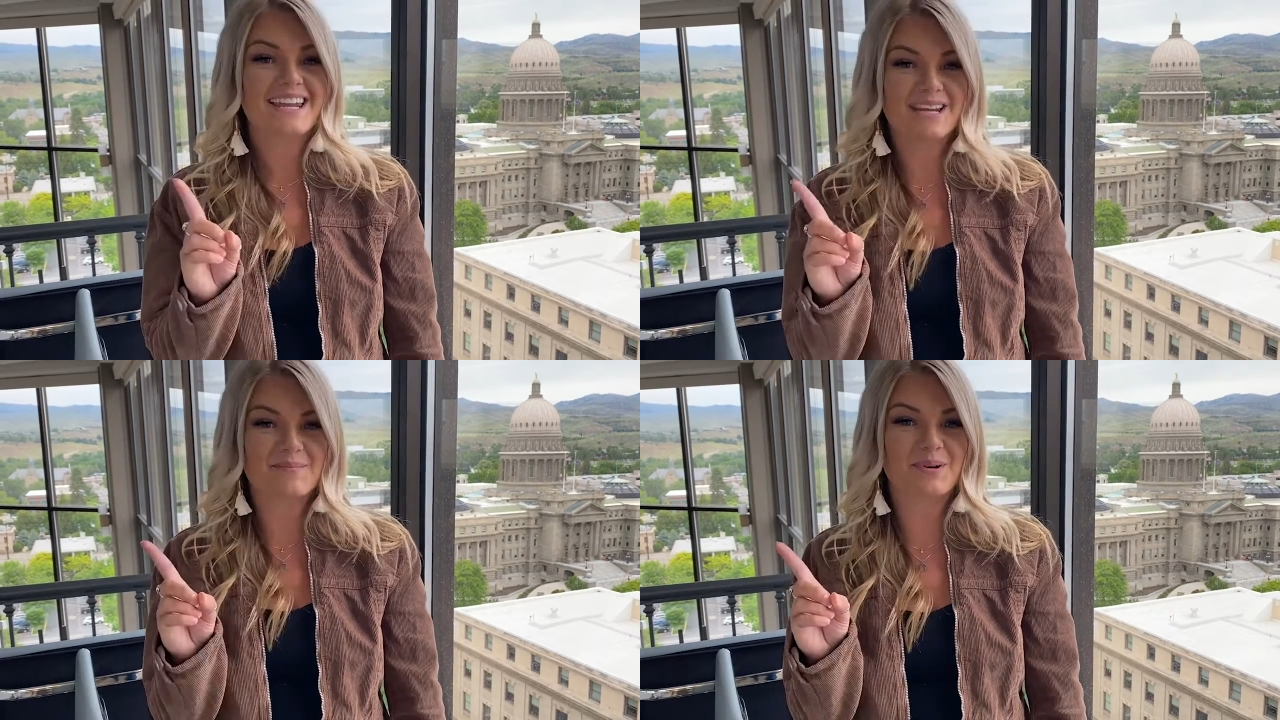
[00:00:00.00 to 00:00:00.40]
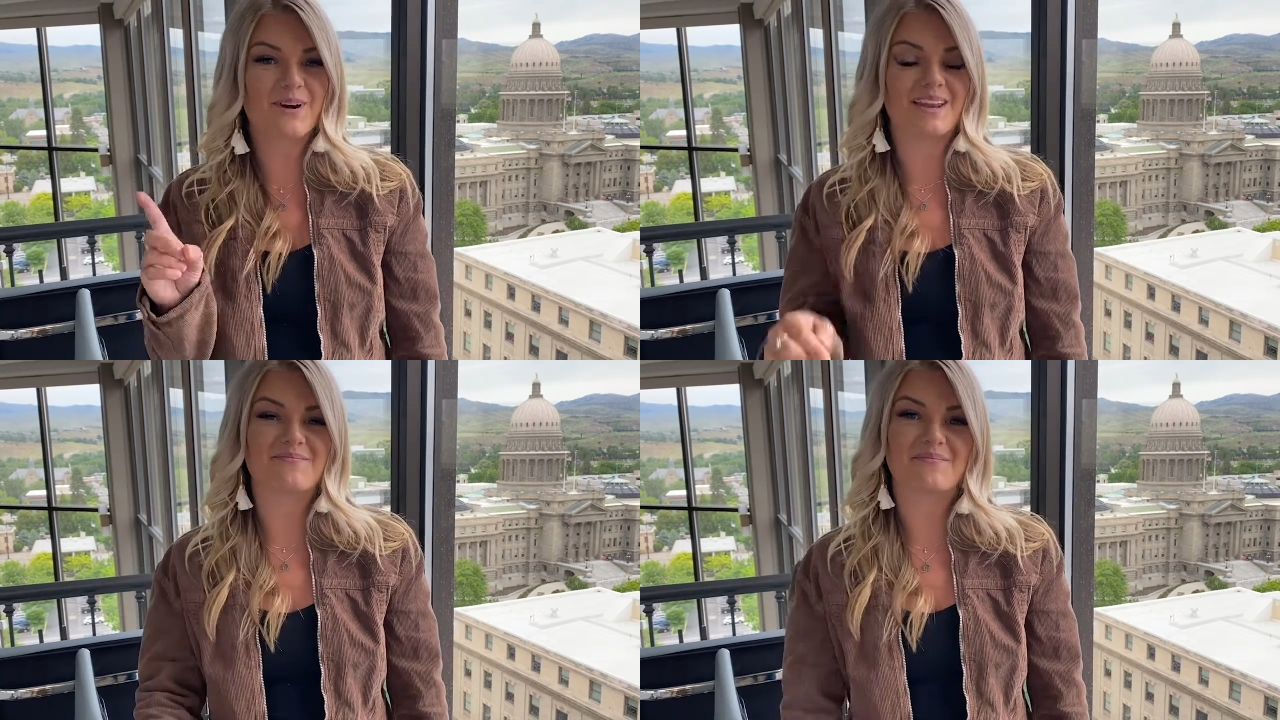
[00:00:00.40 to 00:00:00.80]
Number
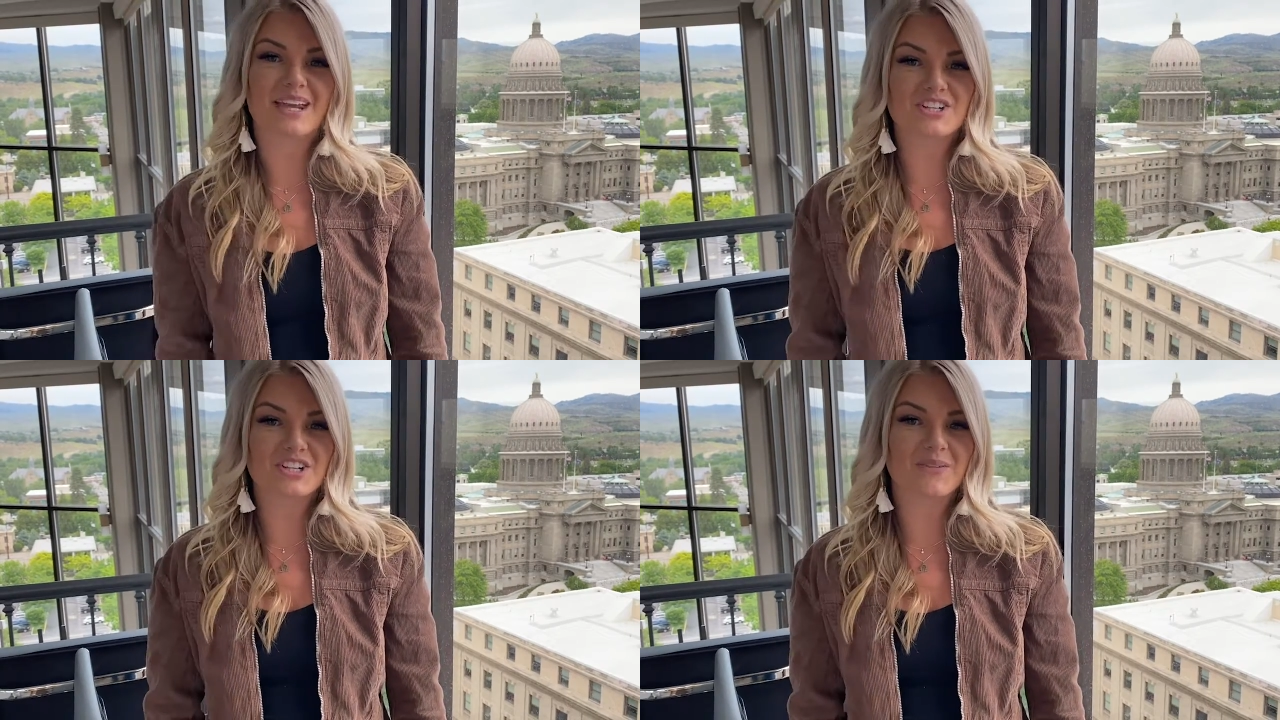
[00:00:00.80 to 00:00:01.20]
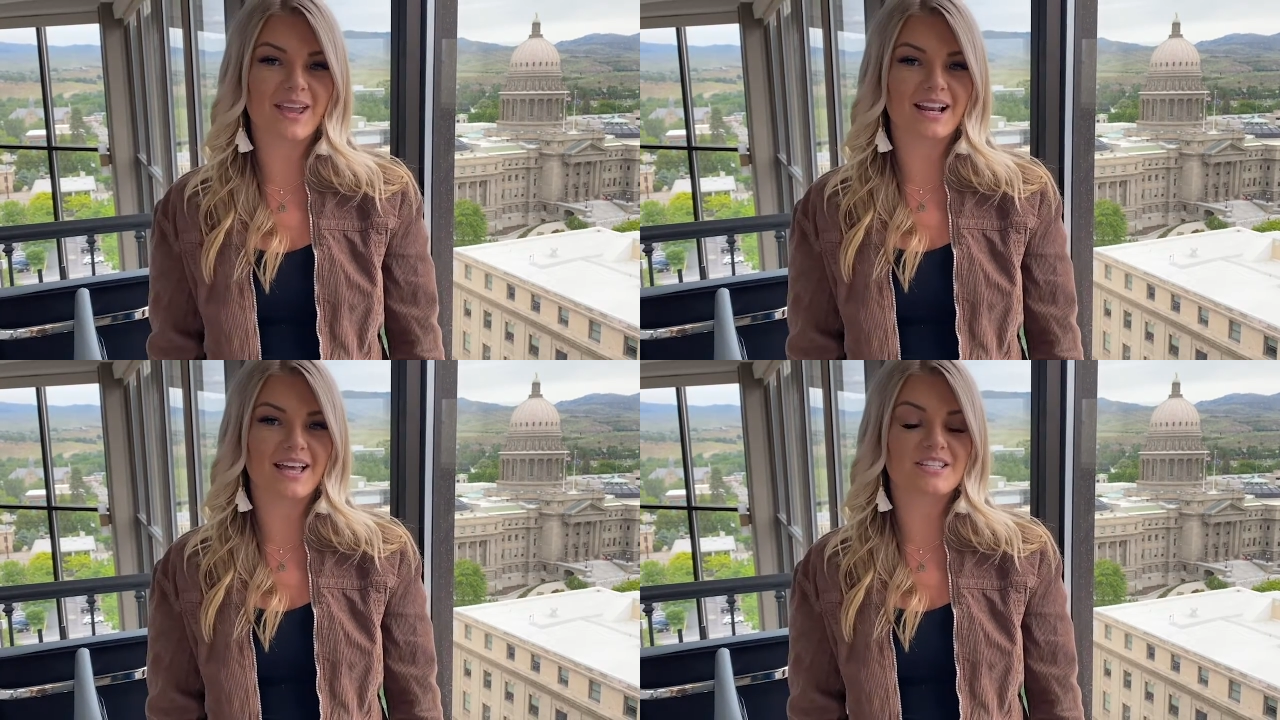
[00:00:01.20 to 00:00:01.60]
1, make sure you
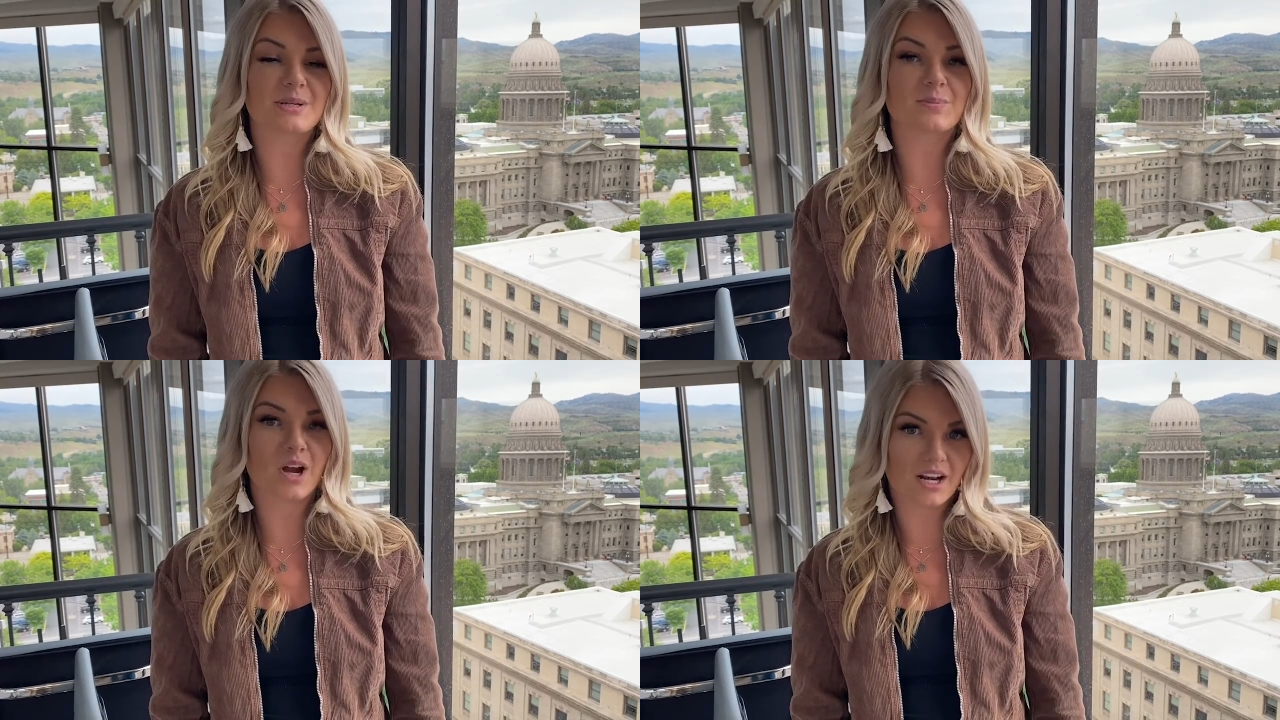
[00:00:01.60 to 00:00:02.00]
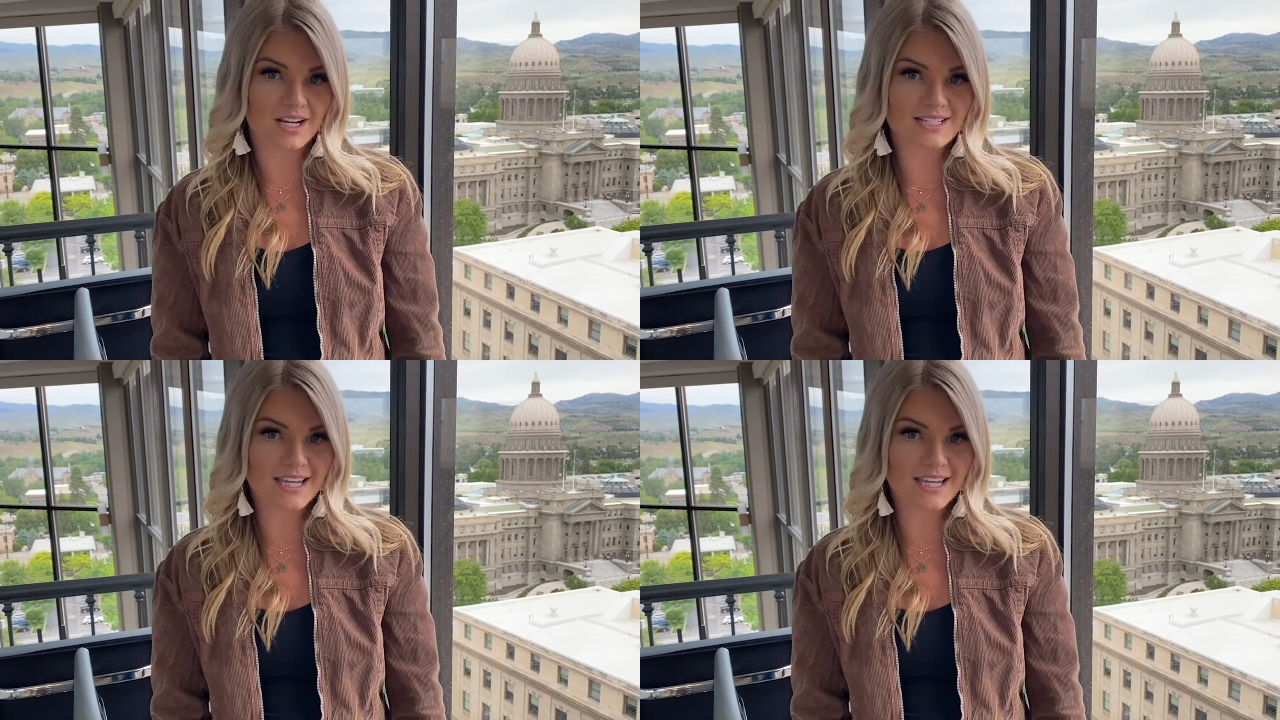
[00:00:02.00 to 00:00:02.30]
analyze your product